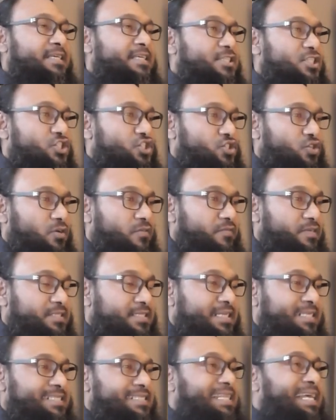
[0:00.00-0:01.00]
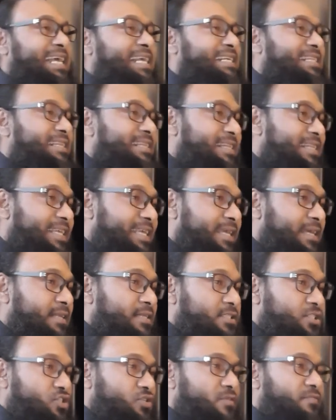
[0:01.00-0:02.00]
services like legal
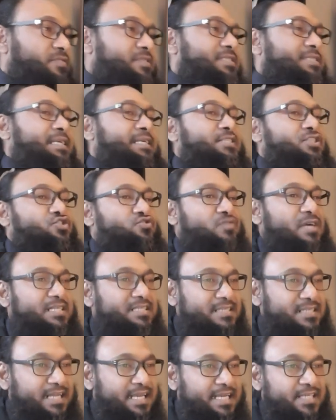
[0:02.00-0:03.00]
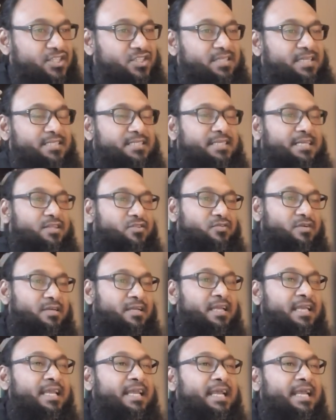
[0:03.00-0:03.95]
services, translation, etc.